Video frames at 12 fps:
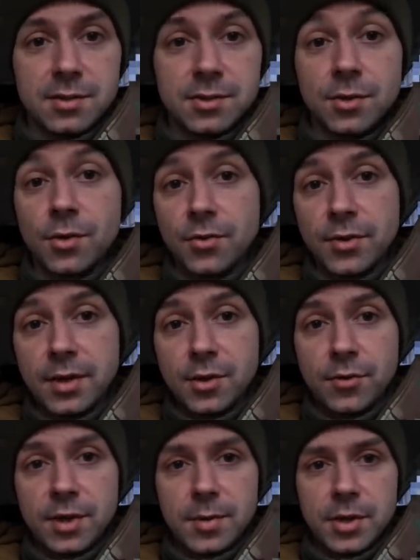So thank
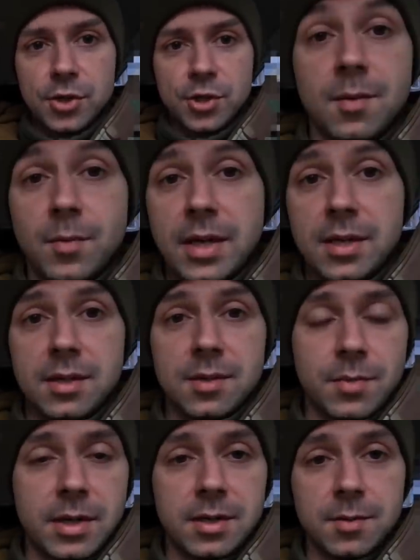you very much.
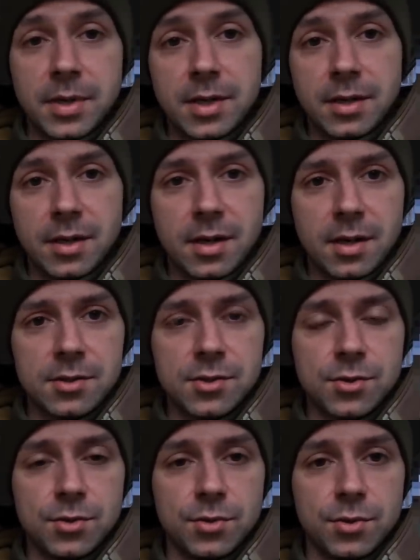Many hugs
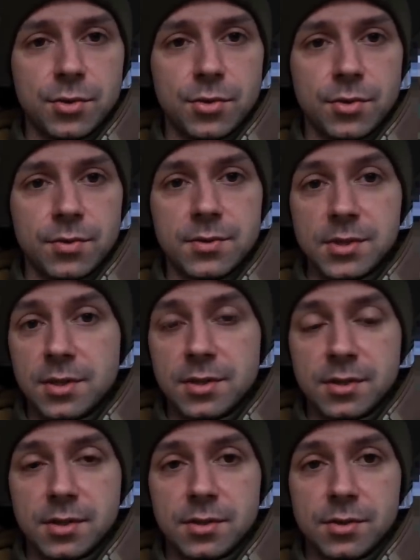to you,
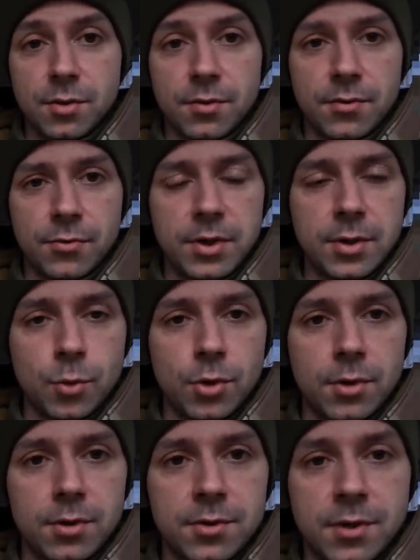citizens of the free
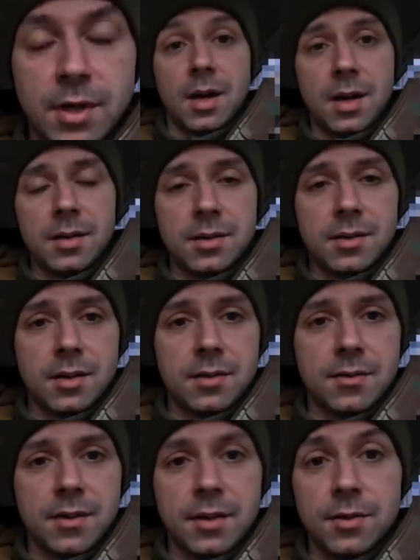world. I cannot
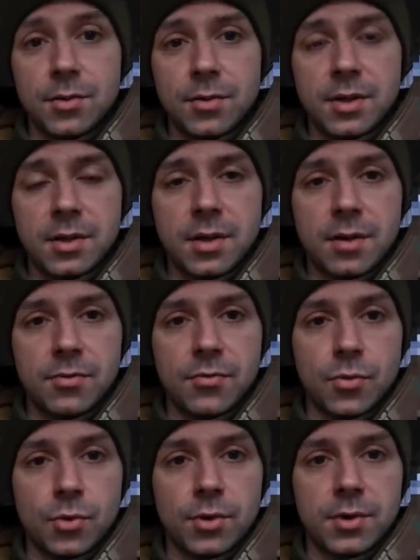thank you enough
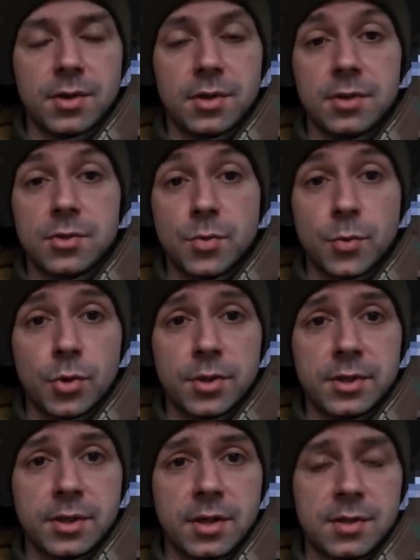for
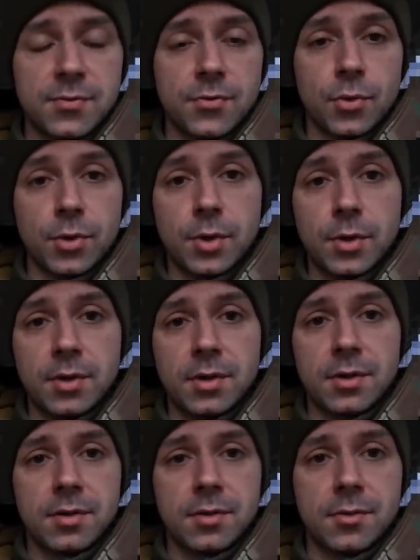supporting us, for
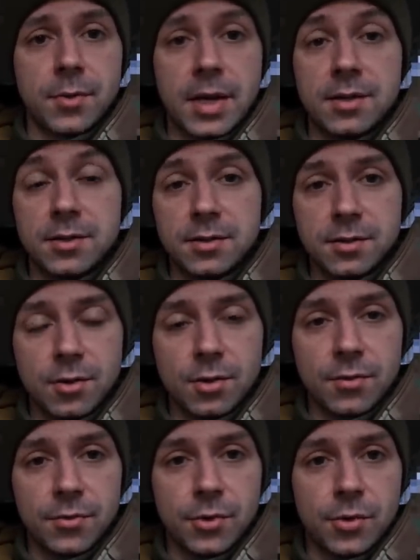writing
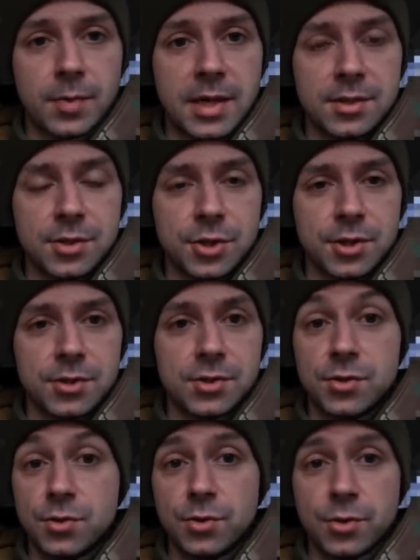all of your messages
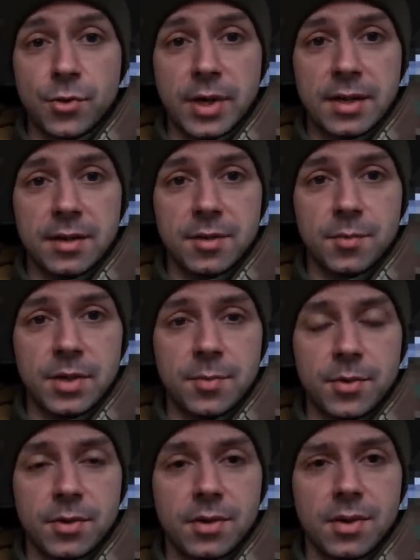to Ukrainian
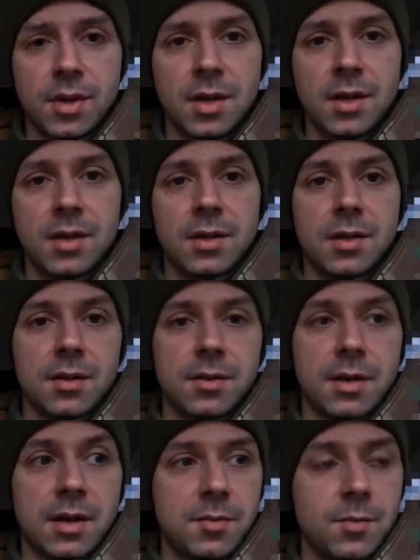people.
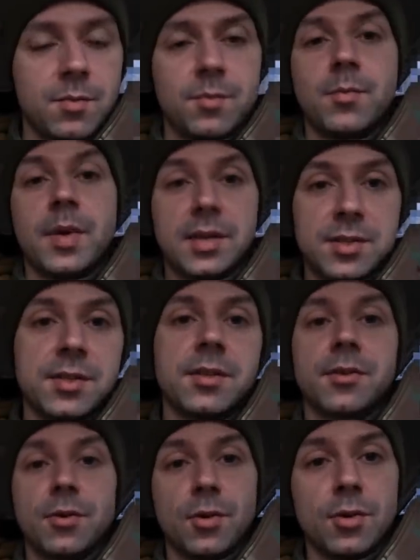I'm
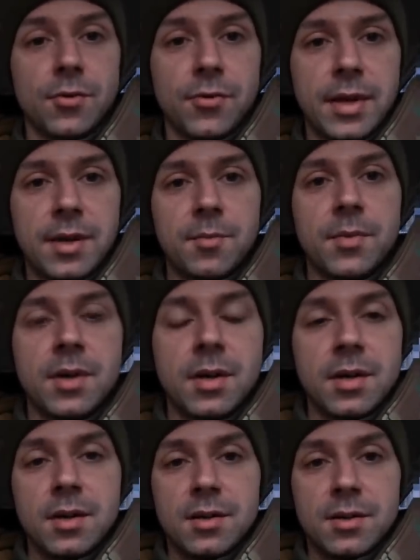passing all of them
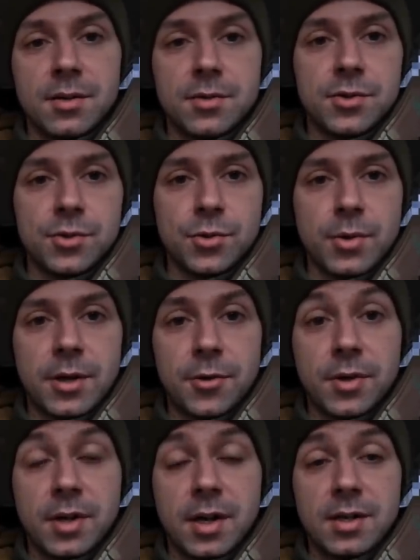to
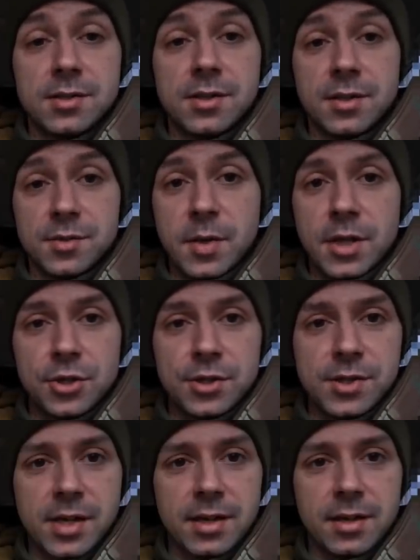our guys as much
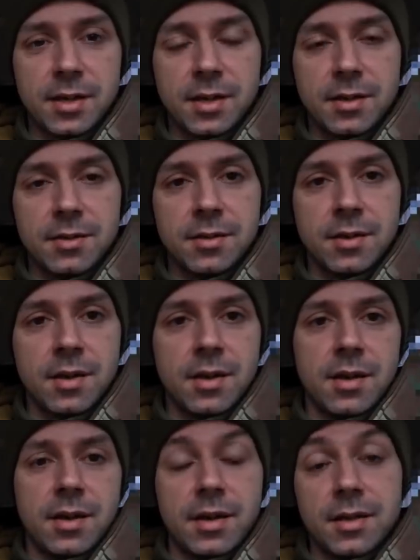as I can,
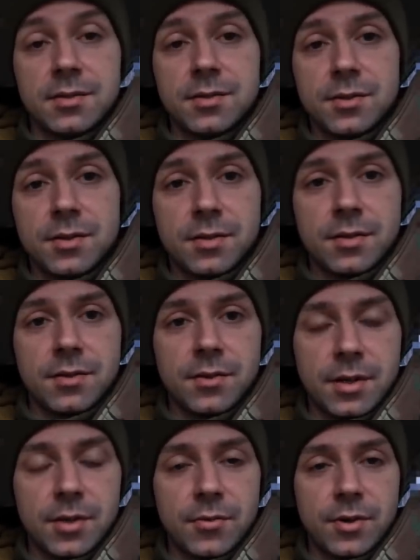and
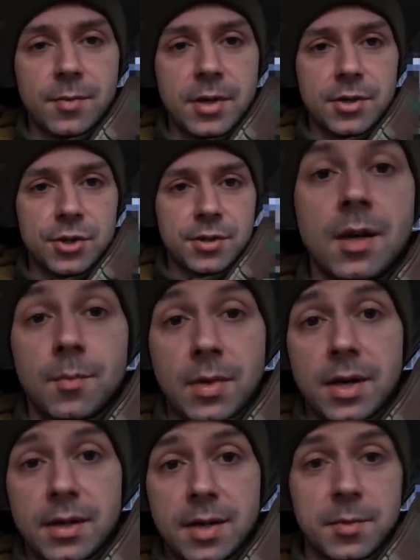thank you very much.
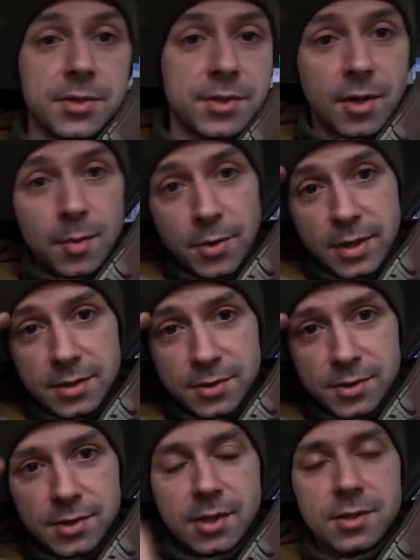My name is
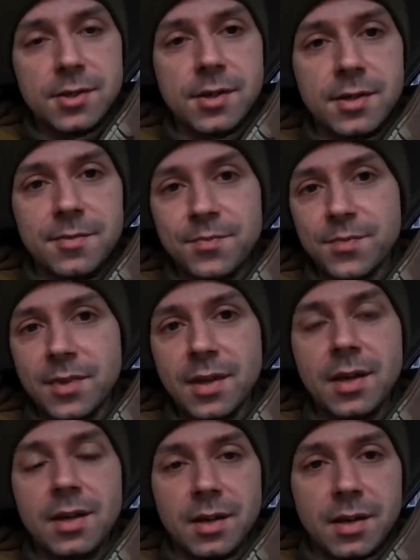Operator Starsky,
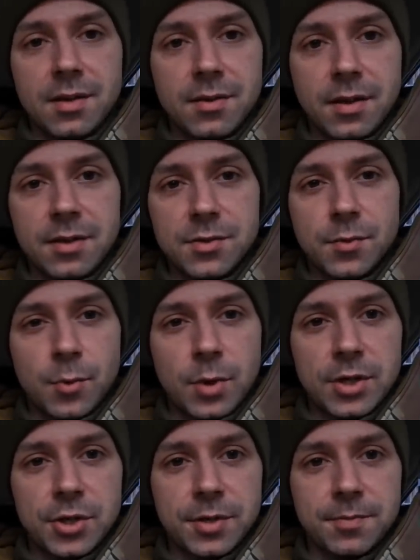and thanks for
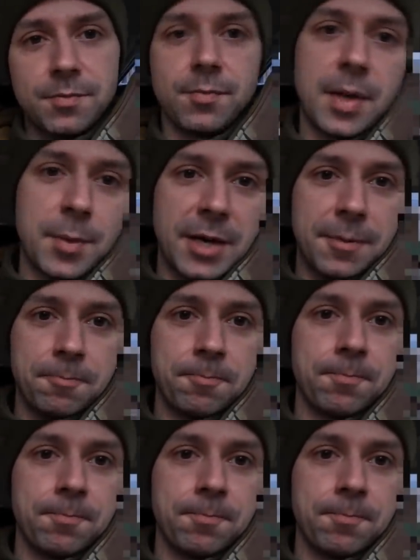watching. Bye-bye.